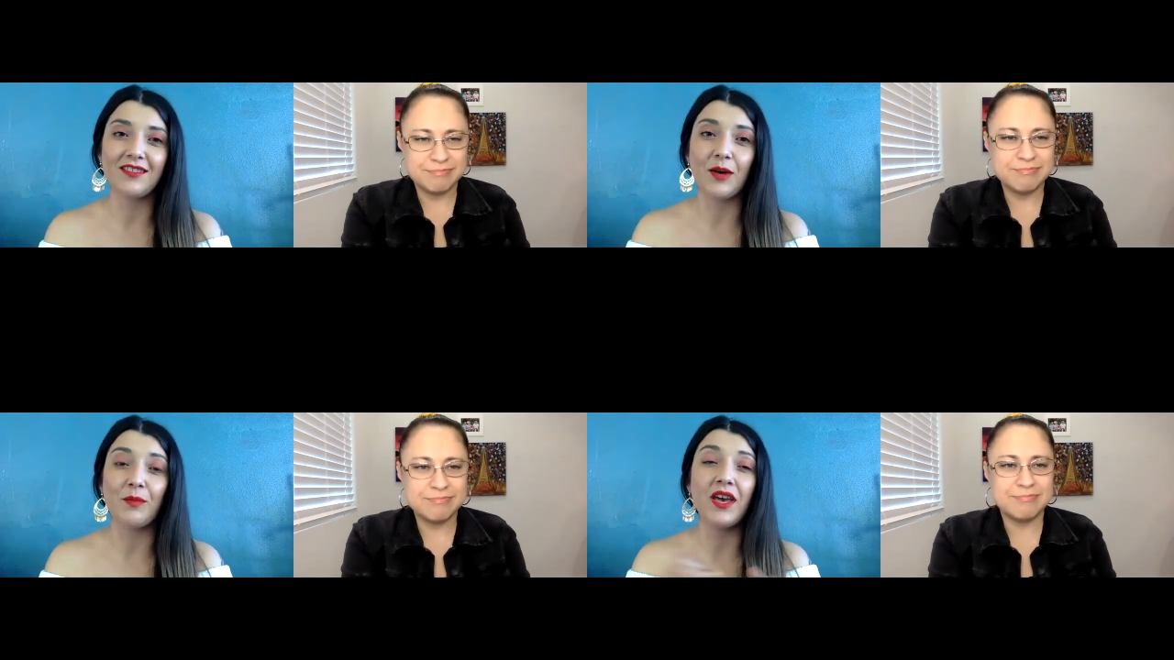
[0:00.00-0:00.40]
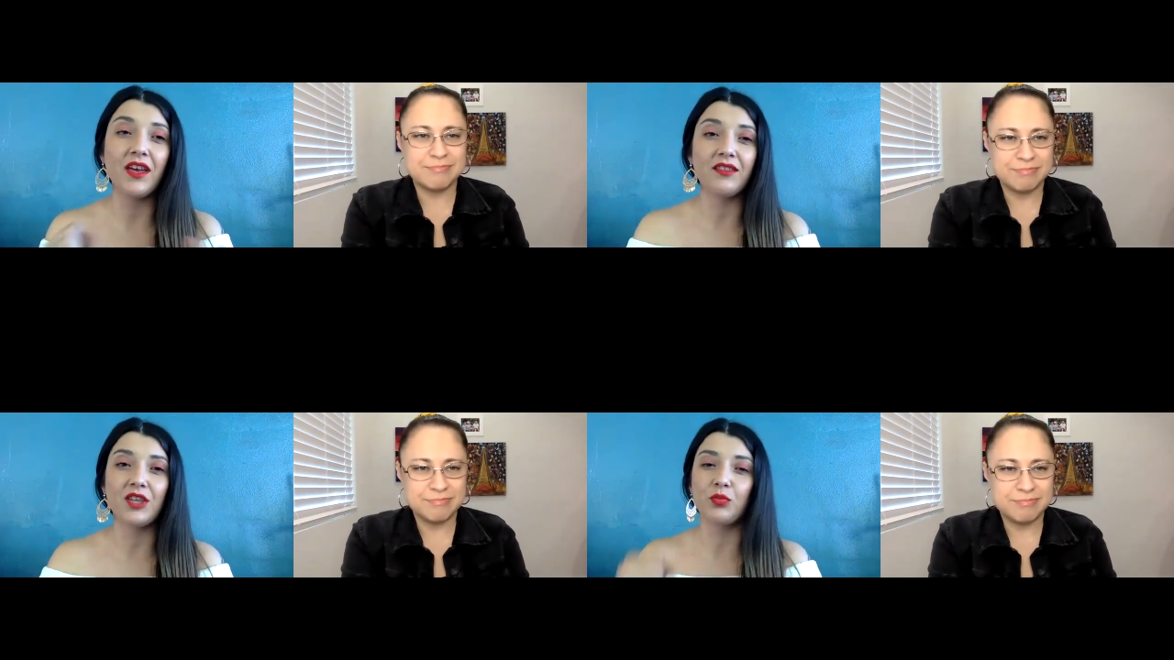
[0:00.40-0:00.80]
Speaker 1: Mm-hmm. The
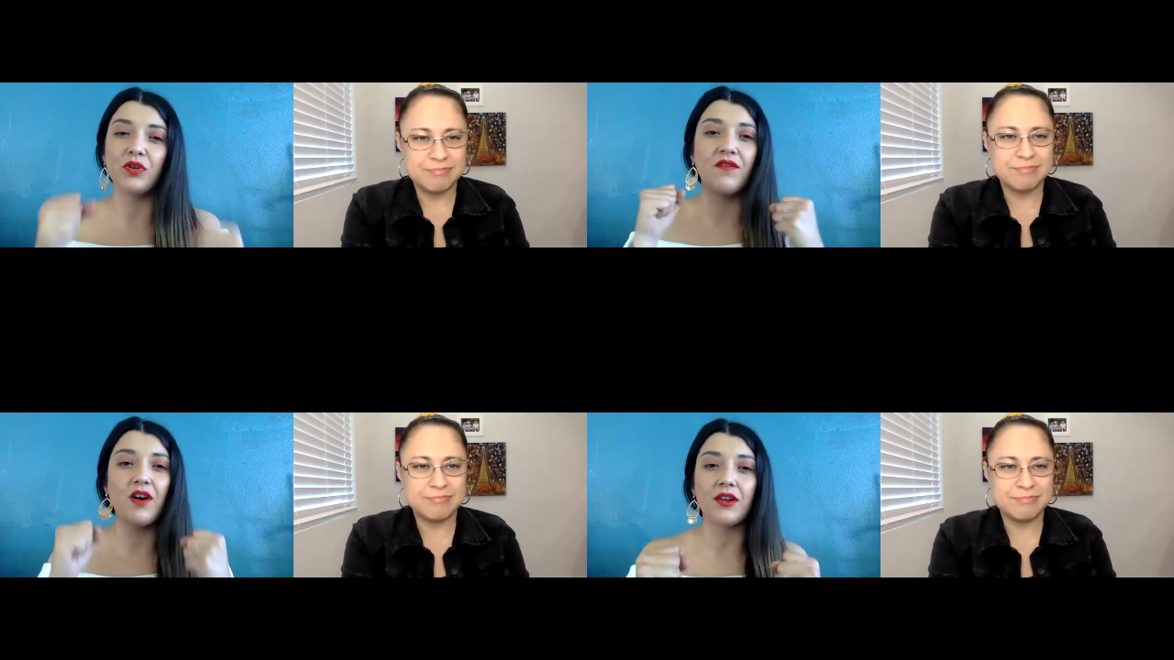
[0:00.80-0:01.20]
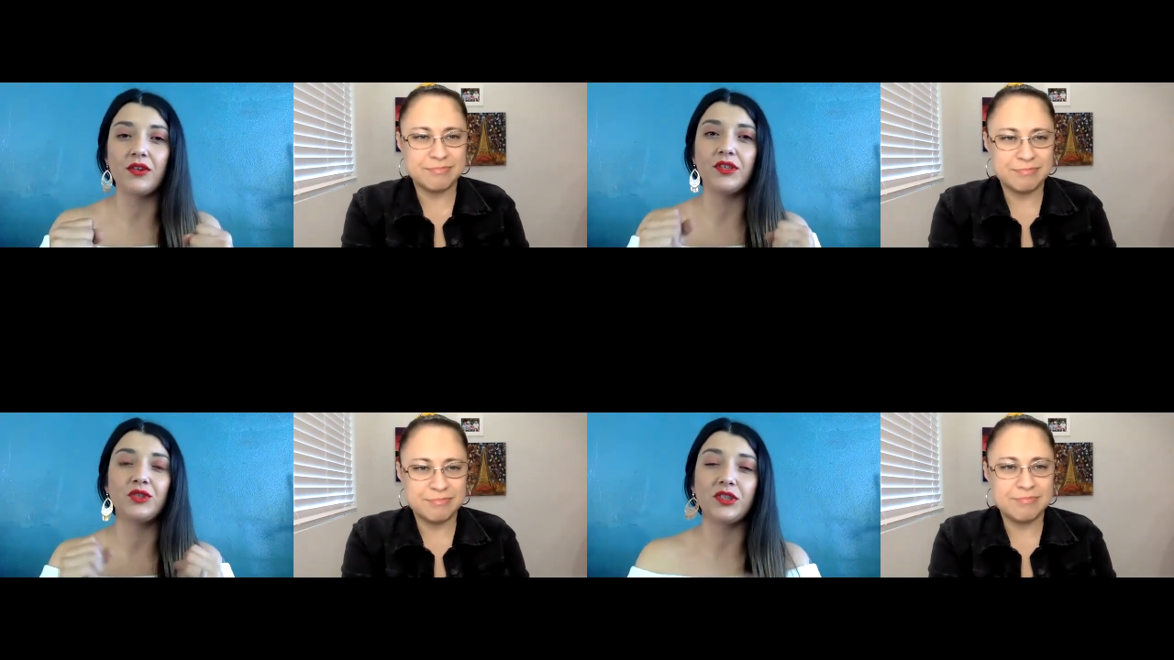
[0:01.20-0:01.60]
men, the
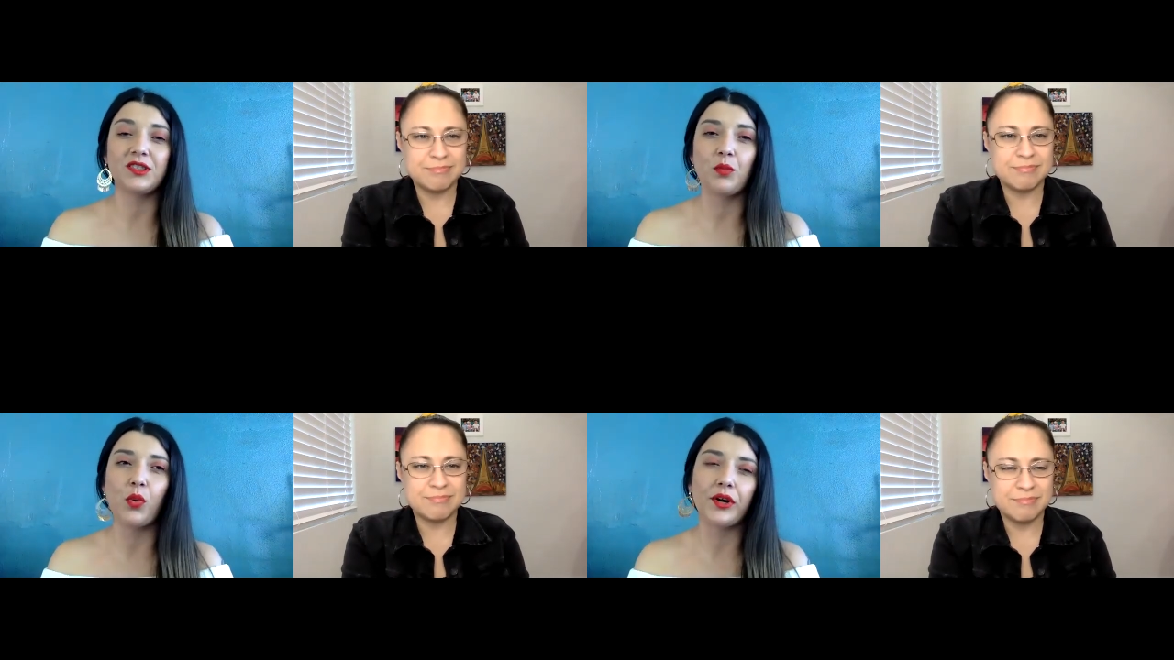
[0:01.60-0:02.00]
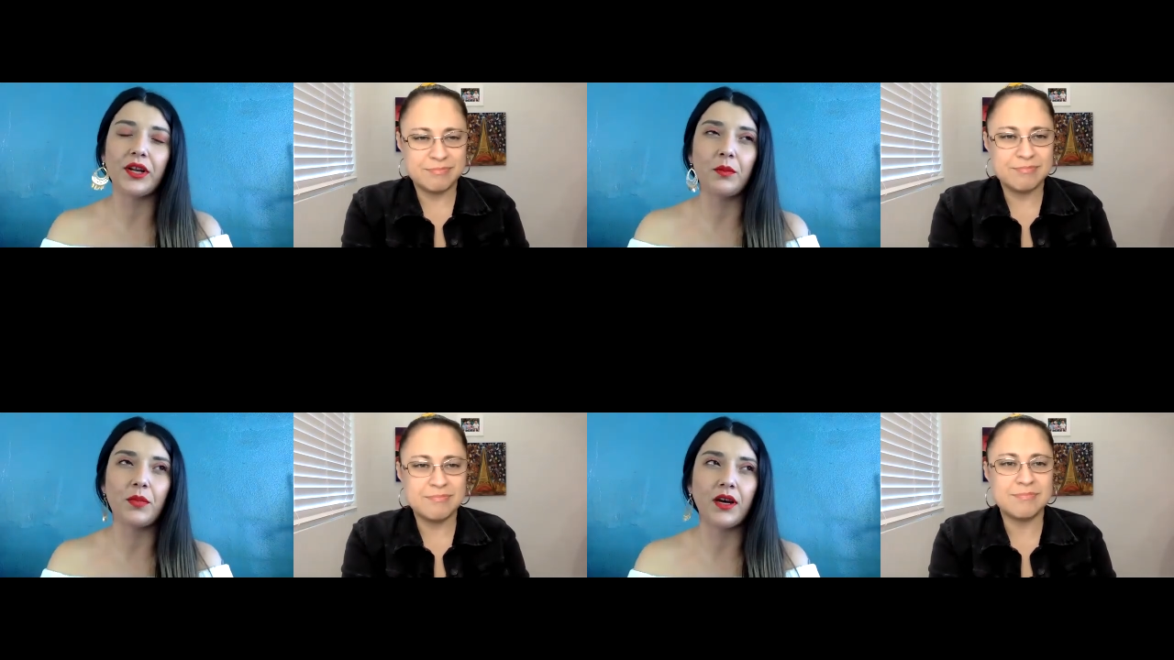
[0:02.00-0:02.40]
bravado is what's
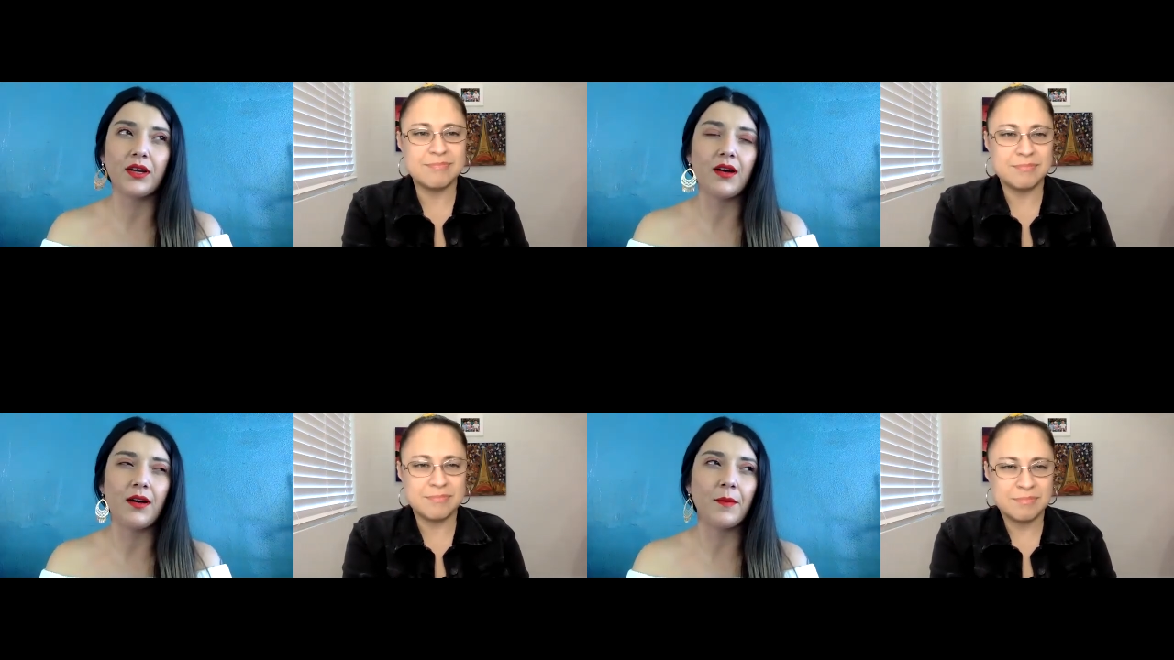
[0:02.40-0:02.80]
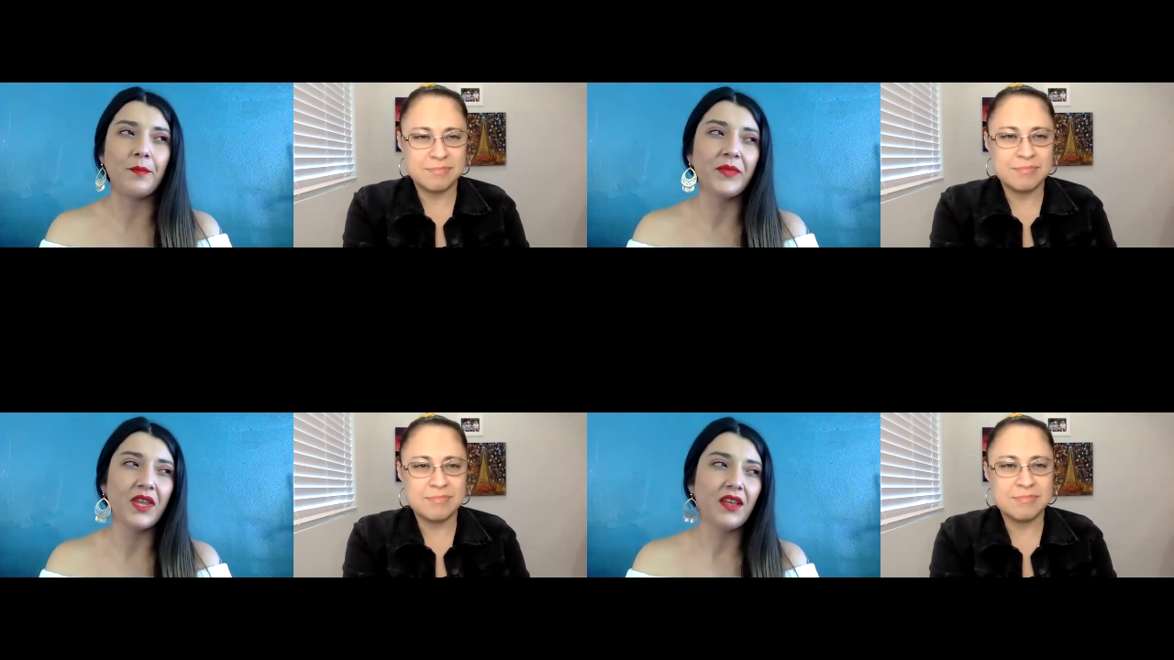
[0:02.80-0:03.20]
important, but um,